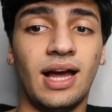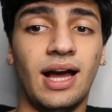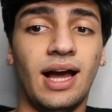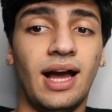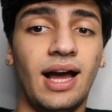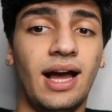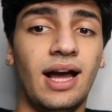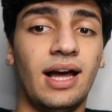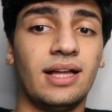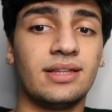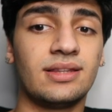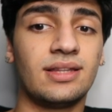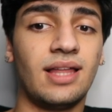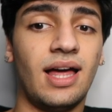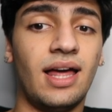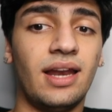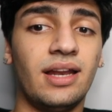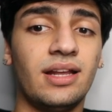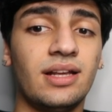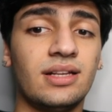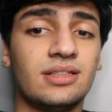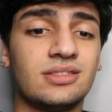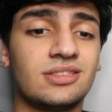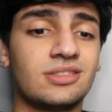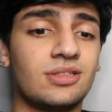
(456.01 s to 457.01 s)
And that
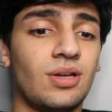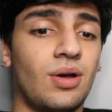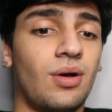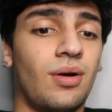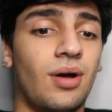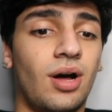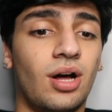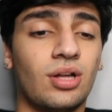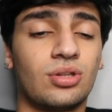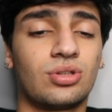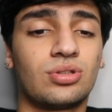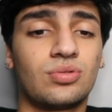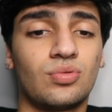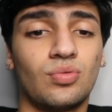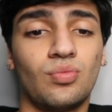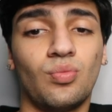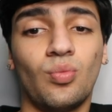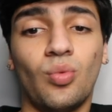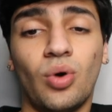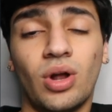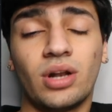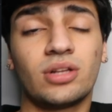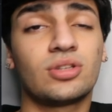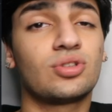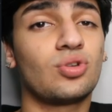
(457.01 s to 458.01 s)
is a,
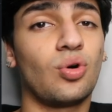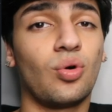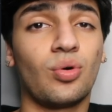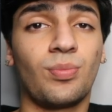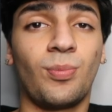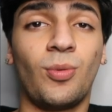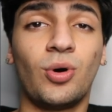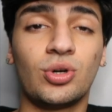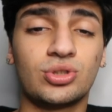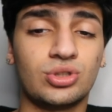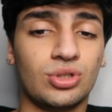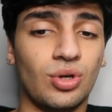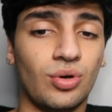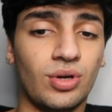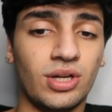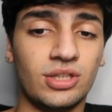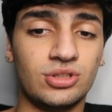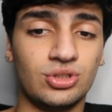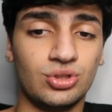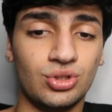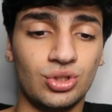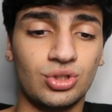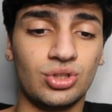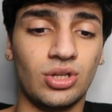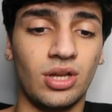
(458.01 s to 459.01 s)
what a to most
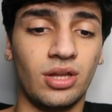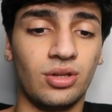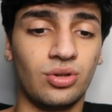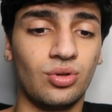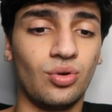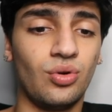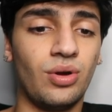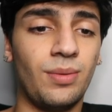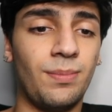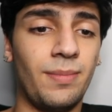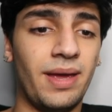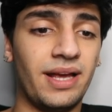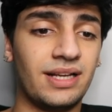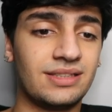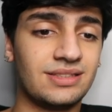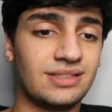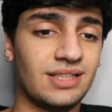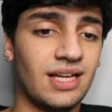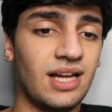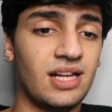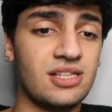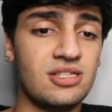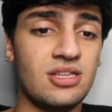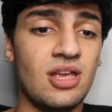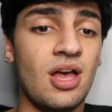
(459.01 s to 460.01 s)
tokens usually do. It makes
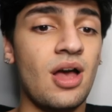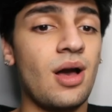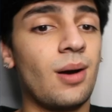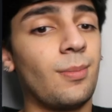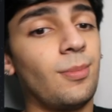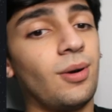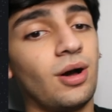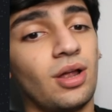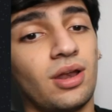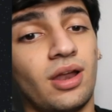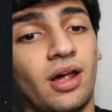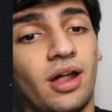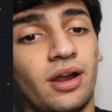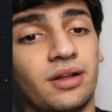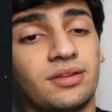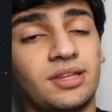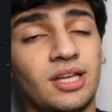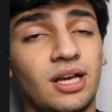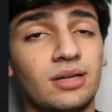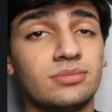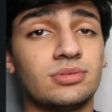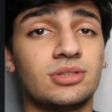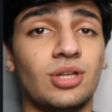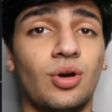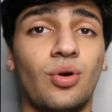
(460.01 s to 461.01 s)
sense. But a lot of
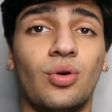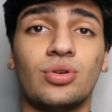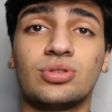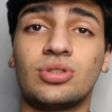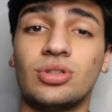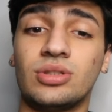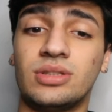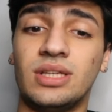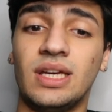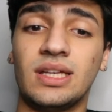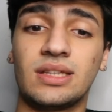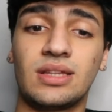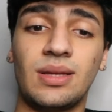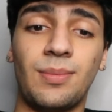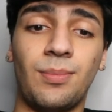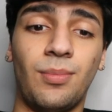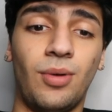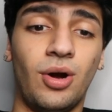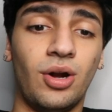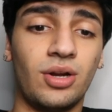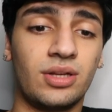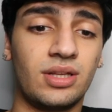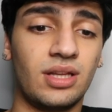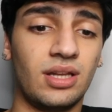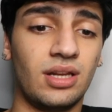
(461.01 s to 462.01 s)
times they also take the
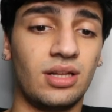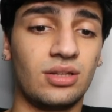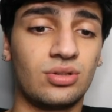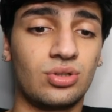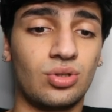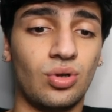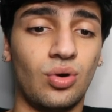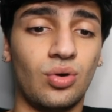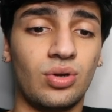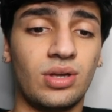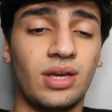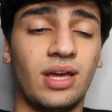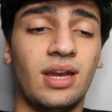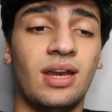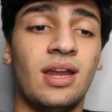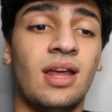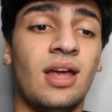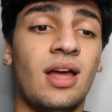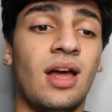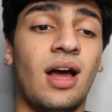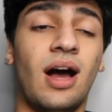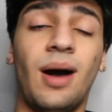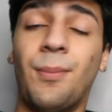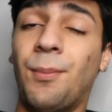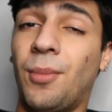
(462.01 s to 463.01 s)
marketing token,
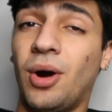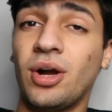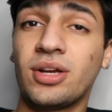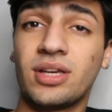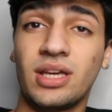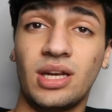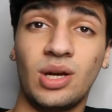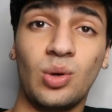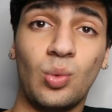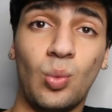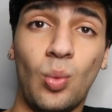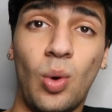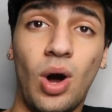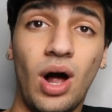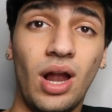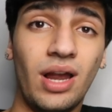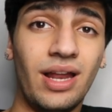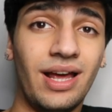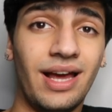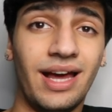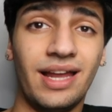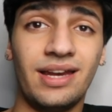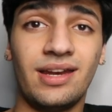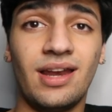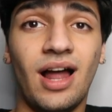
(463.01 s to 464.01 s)
marketing
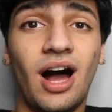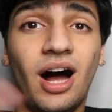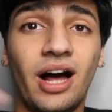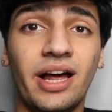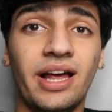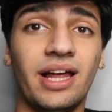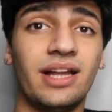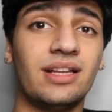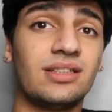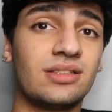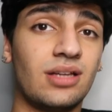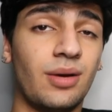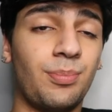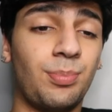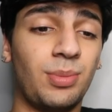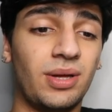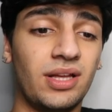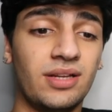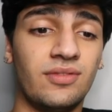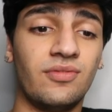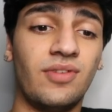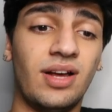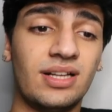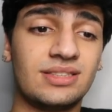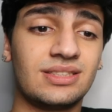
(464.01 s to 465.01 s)
wallet and not end up
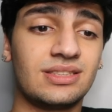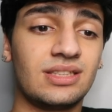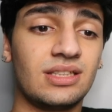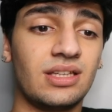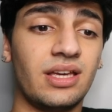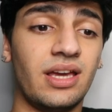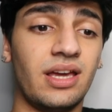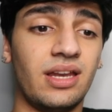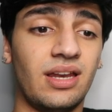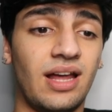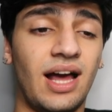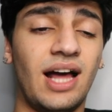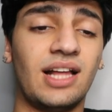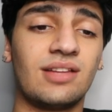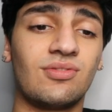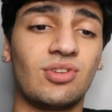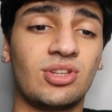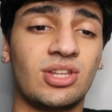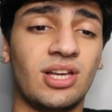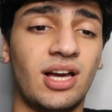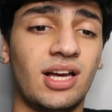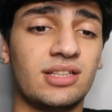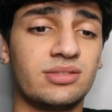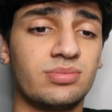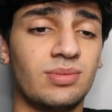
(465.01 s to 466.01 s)
investing it in
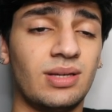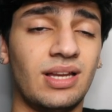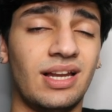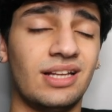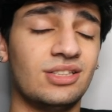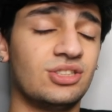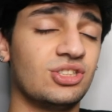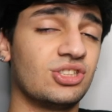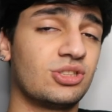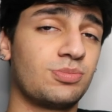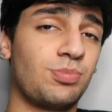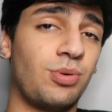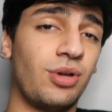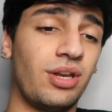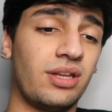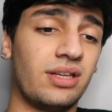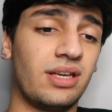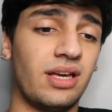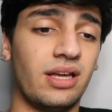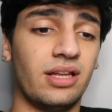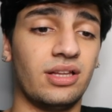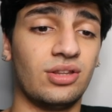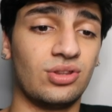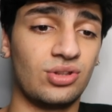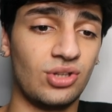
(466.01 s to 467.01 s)
advertisement and just putting
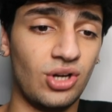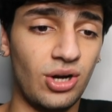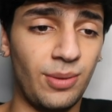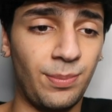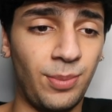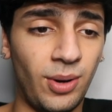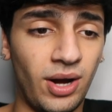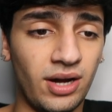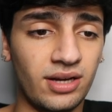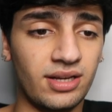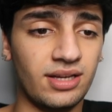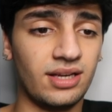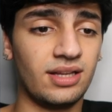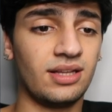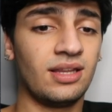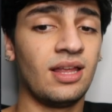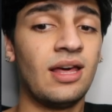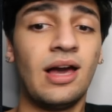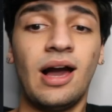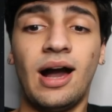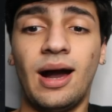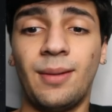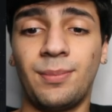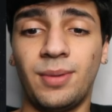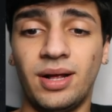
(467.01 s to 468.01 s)
it in their pocket.
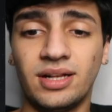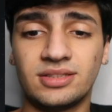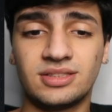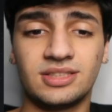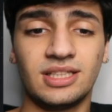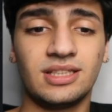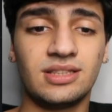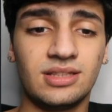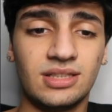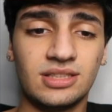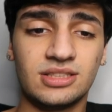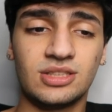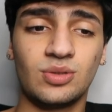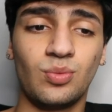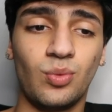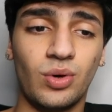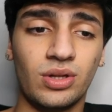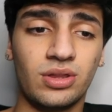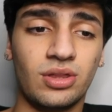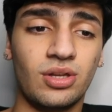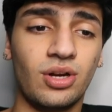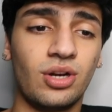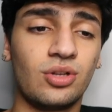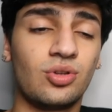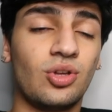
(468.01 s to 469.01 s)
I'm not saying this is
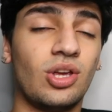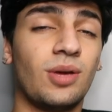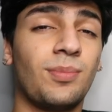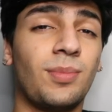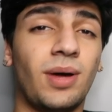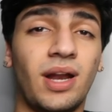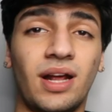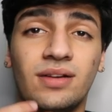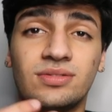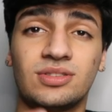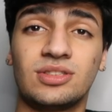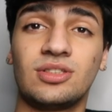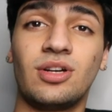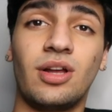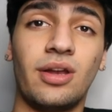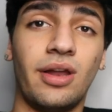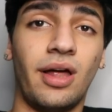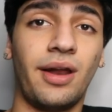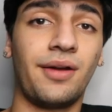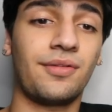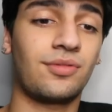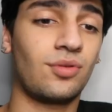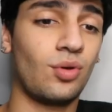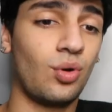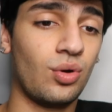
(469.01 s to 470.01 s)
what they're doing, but I've seen a
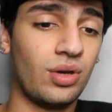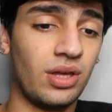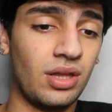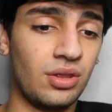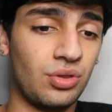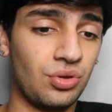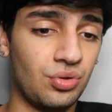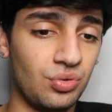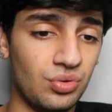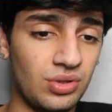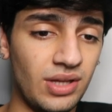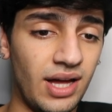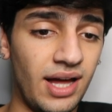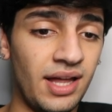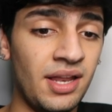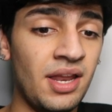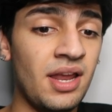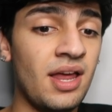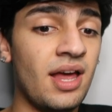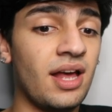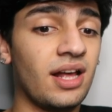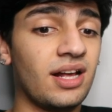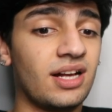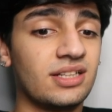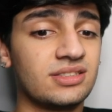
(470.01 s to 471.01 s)
lot of tokens do that
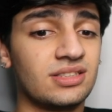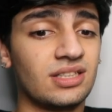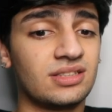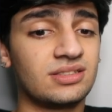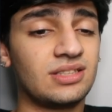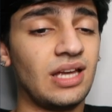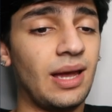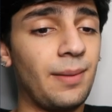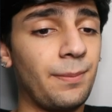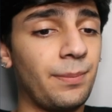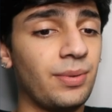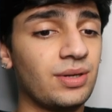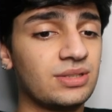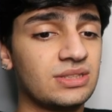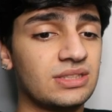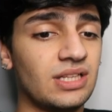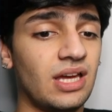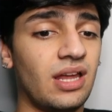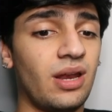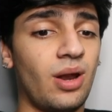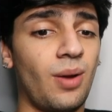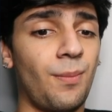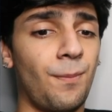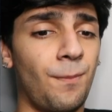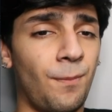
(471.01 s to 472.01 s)
because the
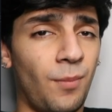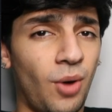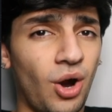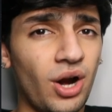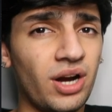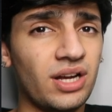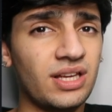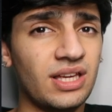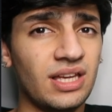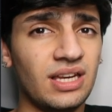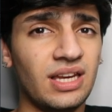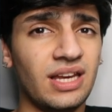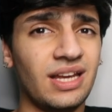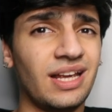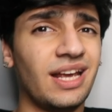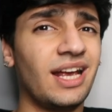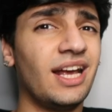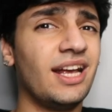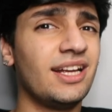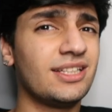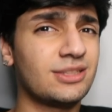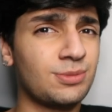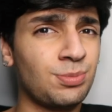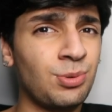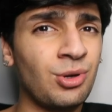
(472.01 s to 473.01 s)
10% marketing
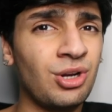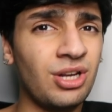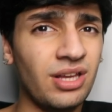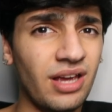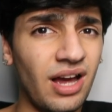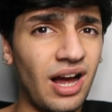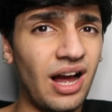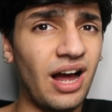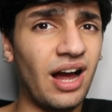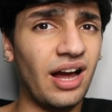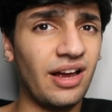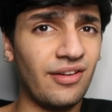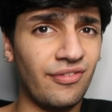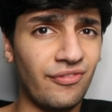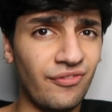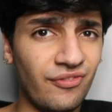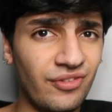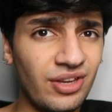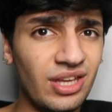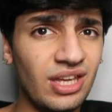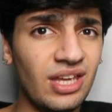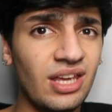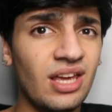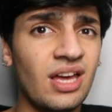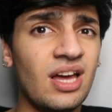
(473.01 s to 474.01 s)
is pretty high
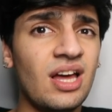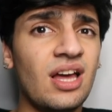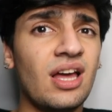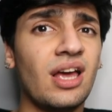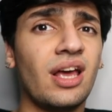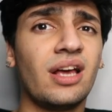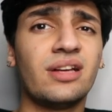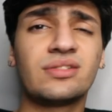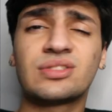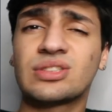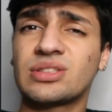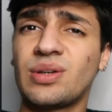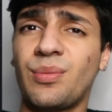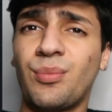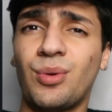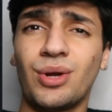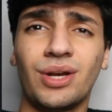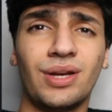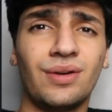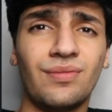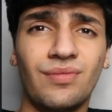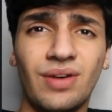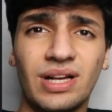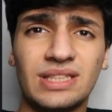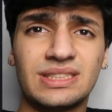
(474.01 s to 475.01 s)
fee. If
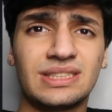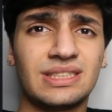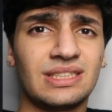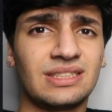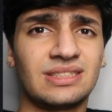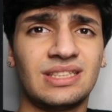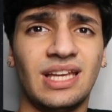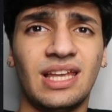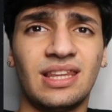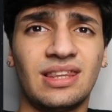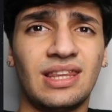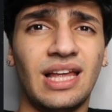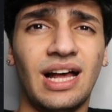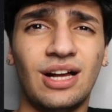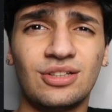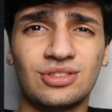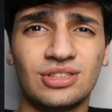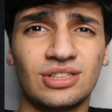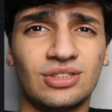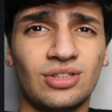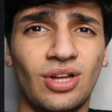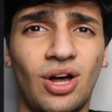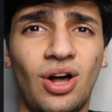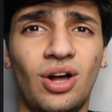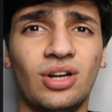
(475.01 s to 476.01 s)
someone investing
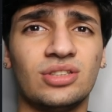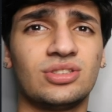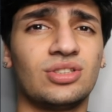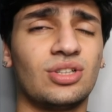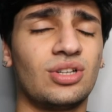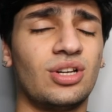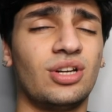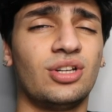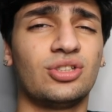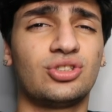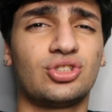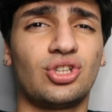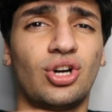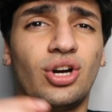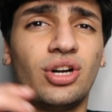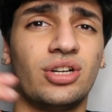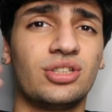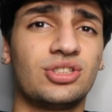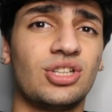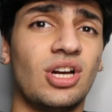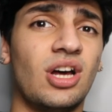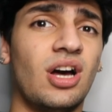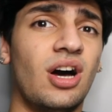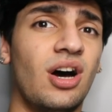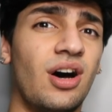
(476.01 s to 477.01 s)
$10,000, they're going to
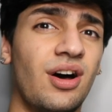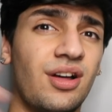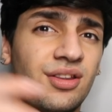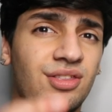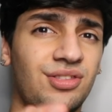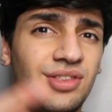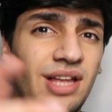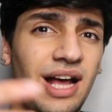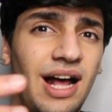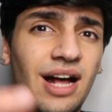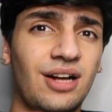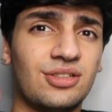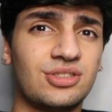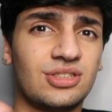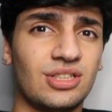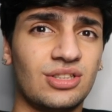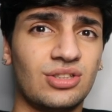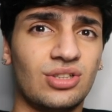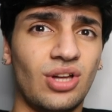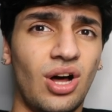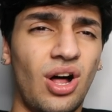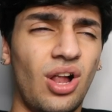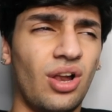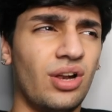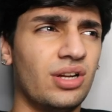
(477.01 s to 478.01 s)
charge
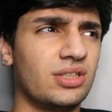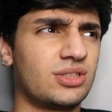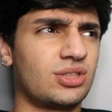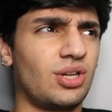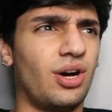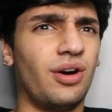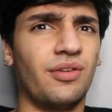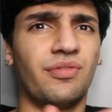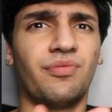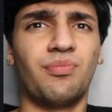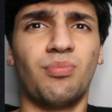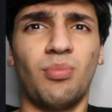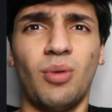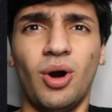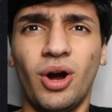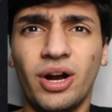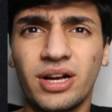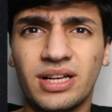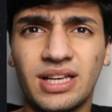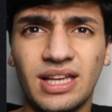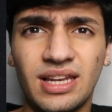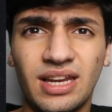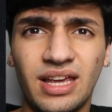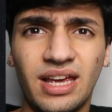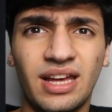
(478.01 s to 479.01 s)
$1,000 of
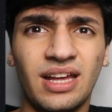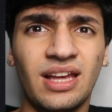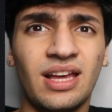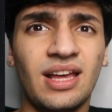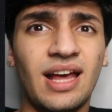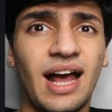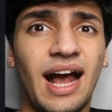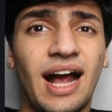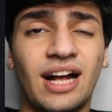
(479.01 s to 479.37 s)
marketing.